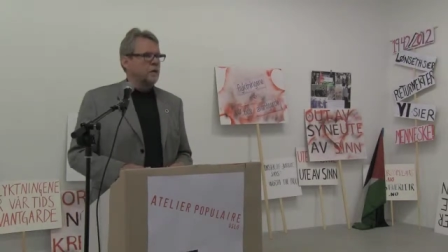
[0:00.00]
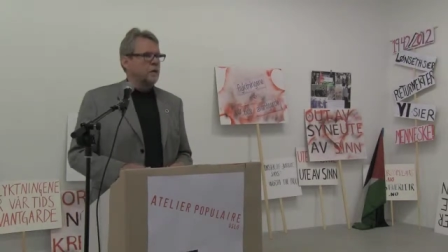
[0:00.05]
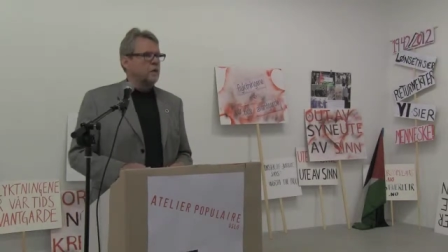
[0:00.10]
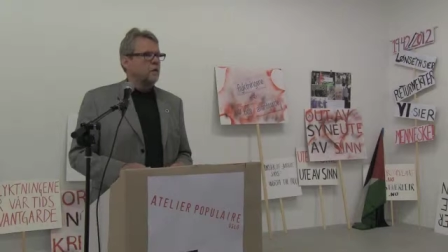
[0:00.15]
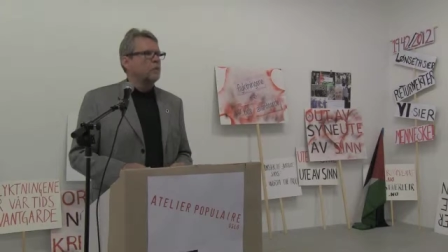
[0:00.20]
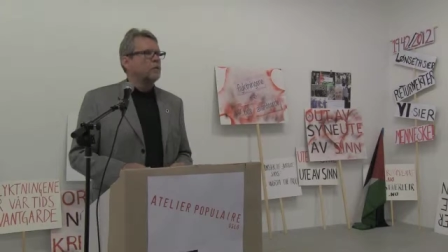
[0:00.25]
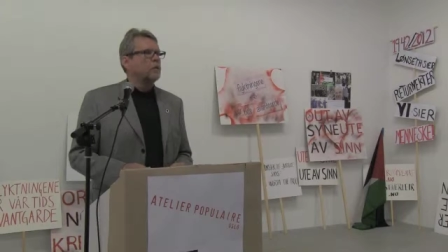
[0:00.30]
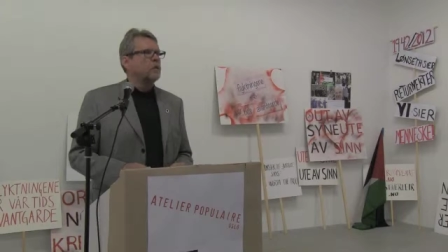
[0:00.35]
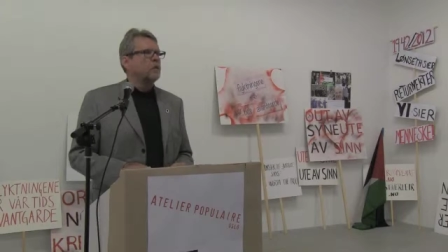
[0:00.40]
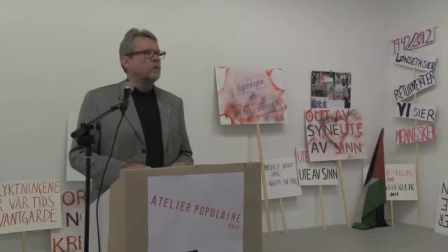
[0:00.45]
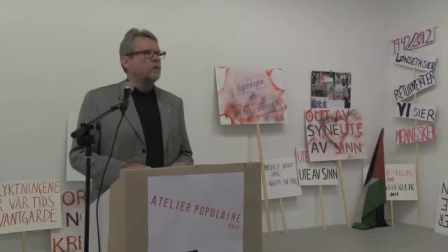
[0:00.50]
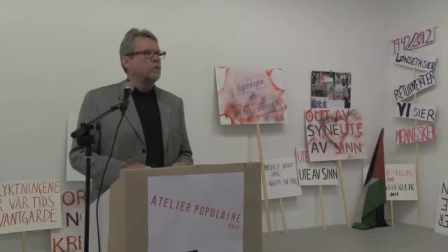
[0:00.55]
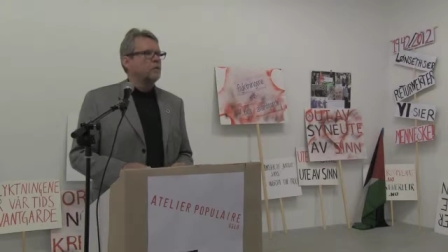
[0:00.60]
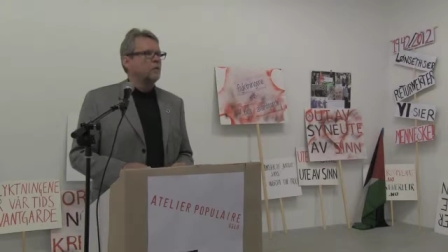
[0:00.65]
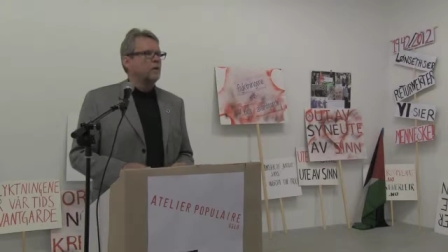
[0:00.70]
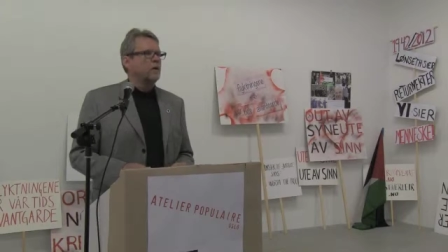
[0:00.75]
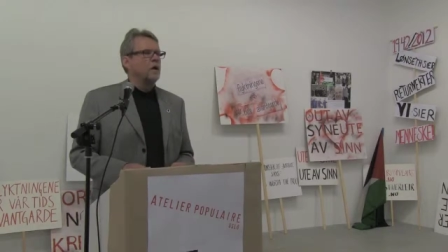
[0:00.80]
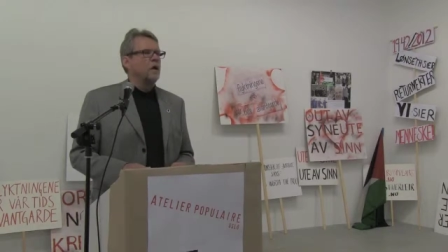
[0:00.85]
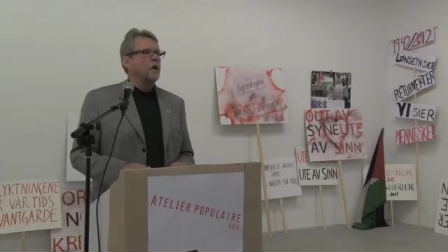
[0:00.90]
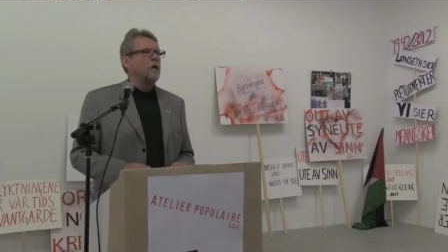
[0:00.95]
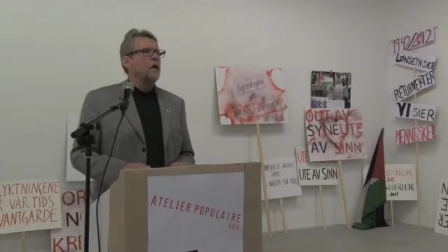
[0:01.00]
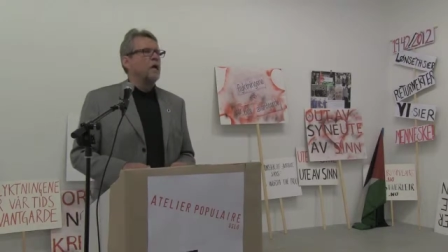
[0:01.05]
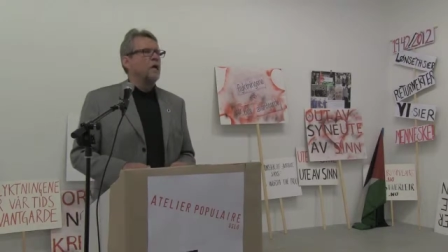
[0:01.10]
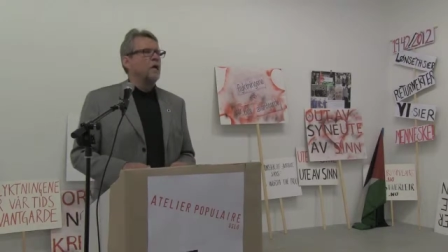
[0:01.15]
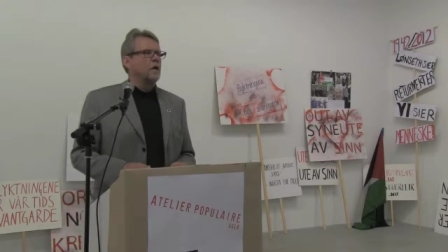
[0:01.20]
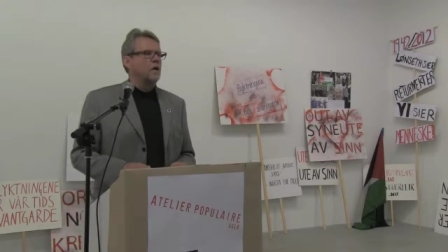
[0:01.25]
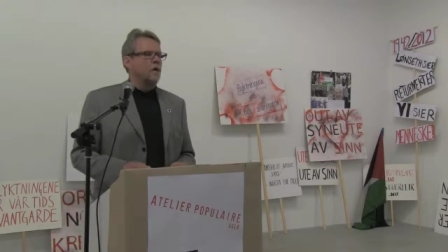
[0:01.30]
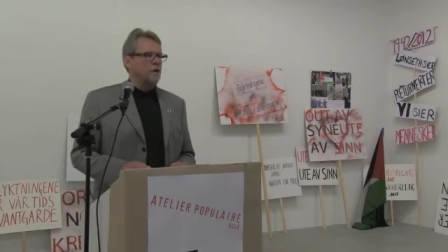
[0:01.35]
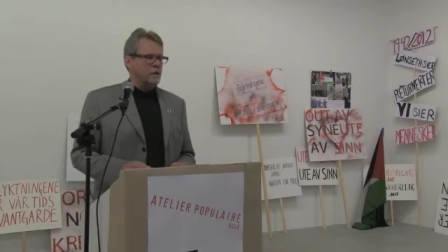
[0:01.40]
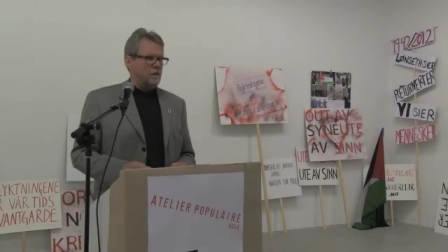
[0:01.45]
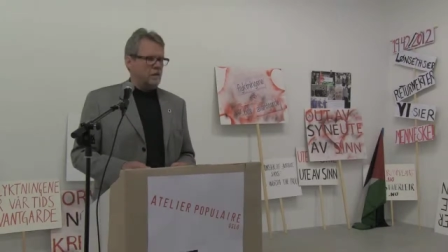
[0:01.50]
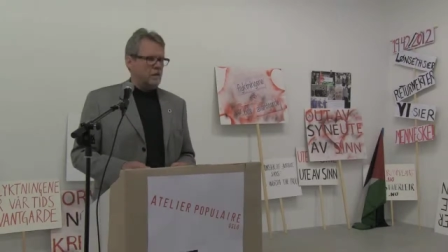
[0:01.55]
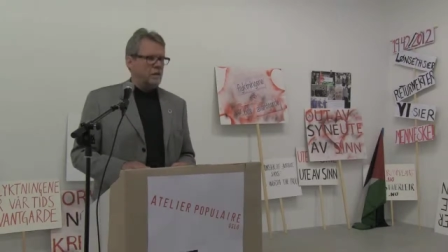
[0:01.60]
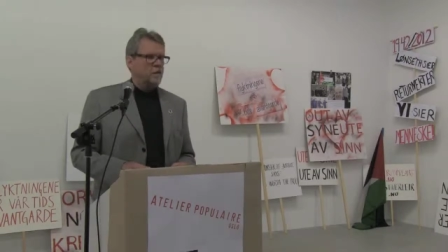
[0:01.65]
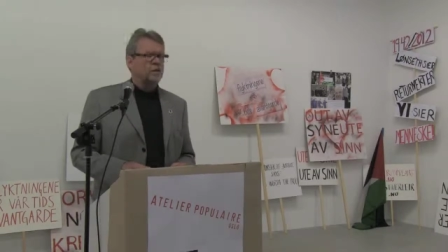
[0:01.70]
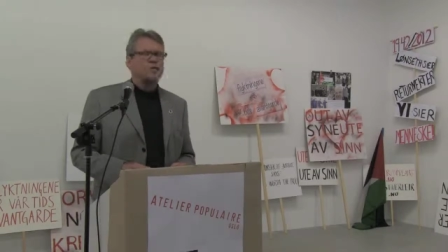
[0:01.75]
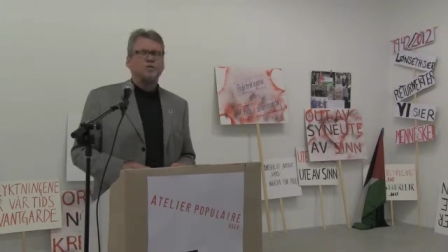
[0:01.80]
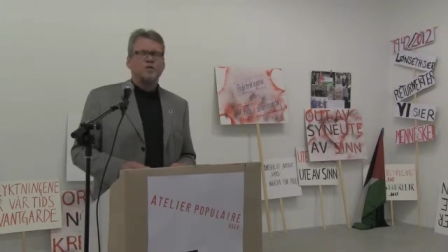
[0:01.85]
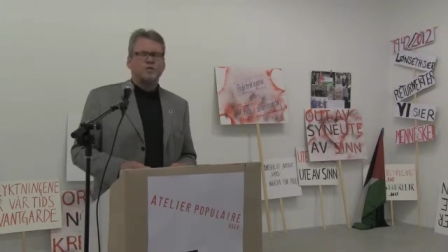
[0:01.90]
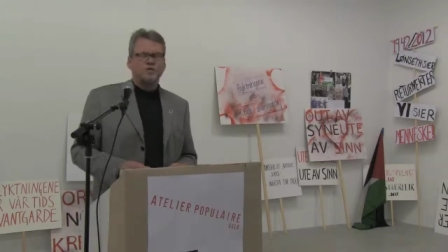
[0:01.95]
I will give you
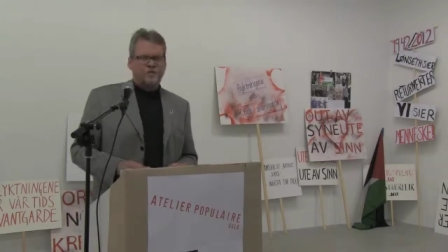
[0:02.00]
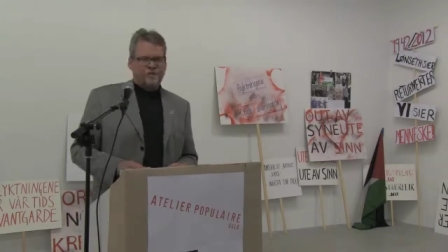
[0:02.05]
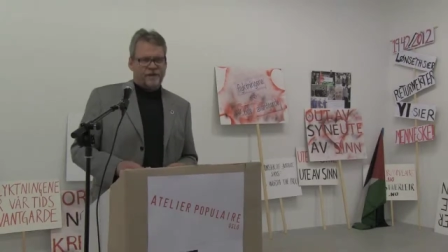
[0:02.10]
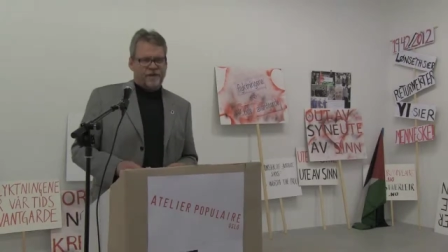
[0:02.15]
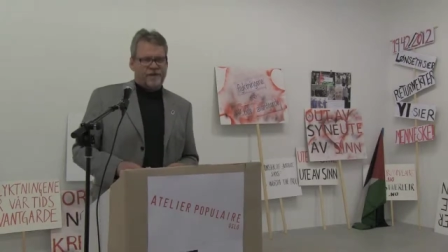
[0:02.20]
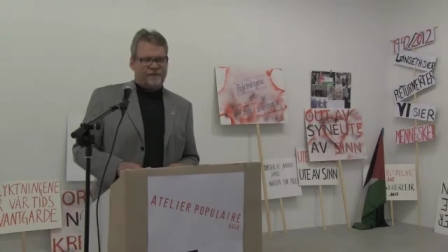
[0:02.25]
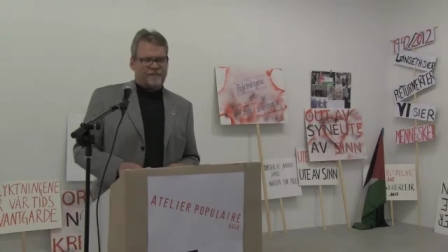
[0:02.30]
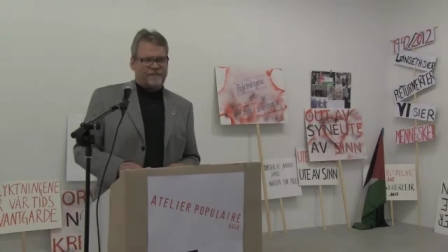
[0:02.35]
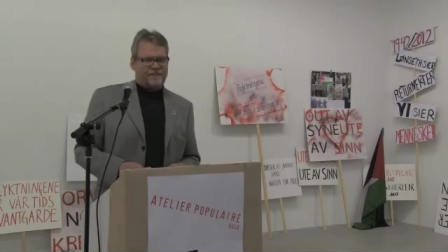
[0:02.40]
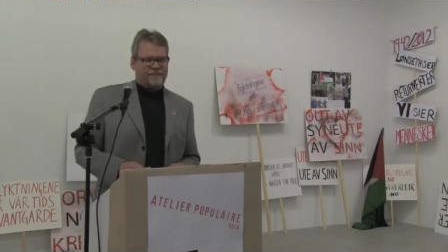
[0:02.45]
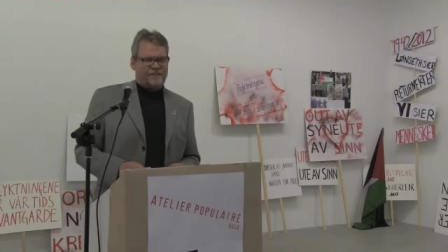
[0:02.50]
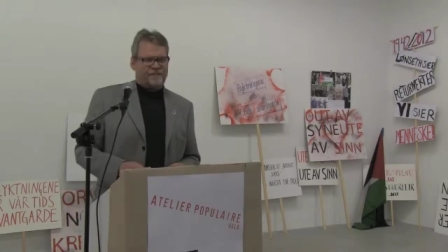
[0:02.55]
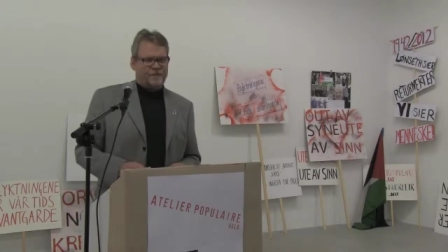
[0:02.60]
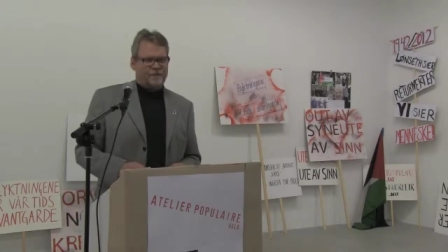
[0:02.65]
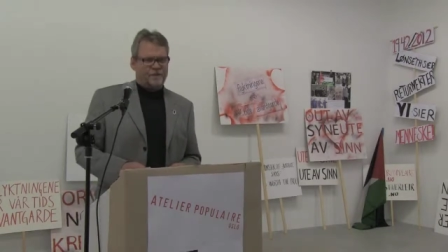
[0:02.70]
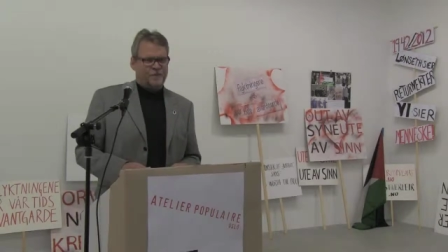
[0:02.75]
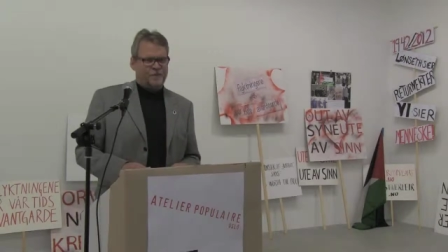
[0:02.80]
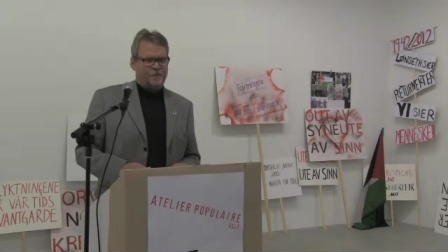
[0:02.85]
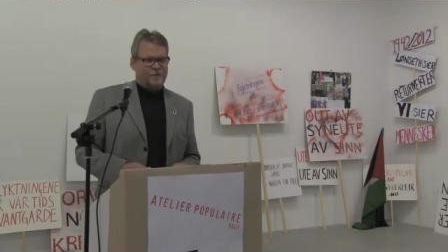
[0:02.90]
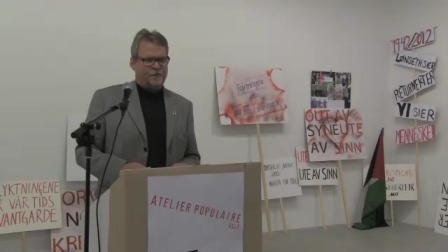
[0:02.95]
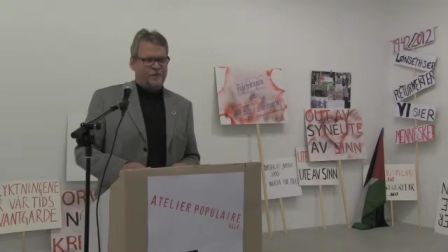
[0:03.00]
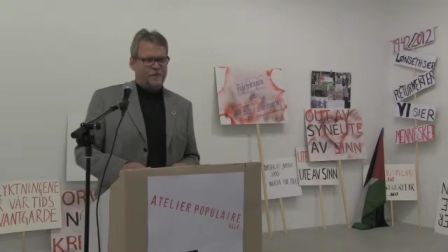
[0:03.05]
lots of facts.